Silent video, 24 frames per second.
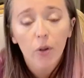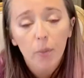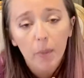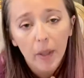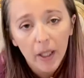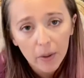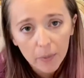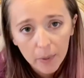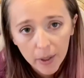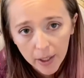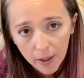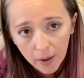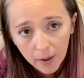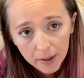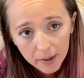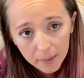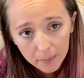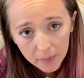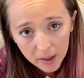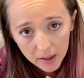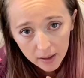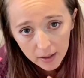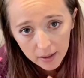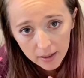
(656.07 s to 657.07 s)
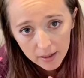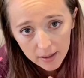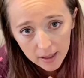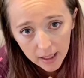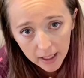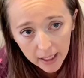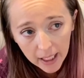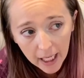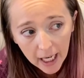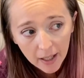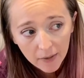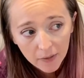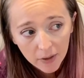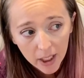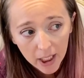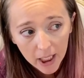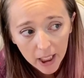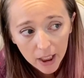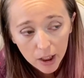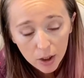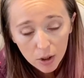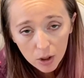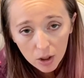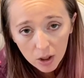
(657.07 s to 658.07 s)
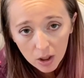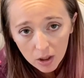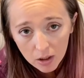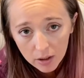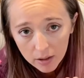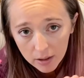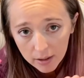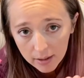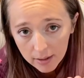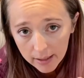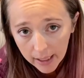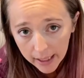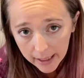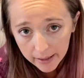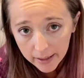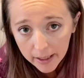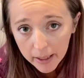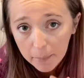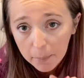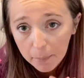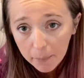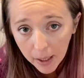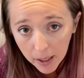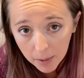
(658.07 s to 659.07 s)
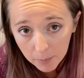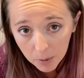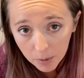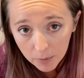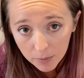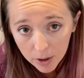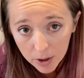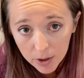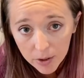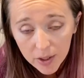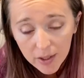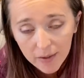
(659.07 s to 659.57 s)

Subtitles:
by the way, on the monthly thing have a daily Bible verse.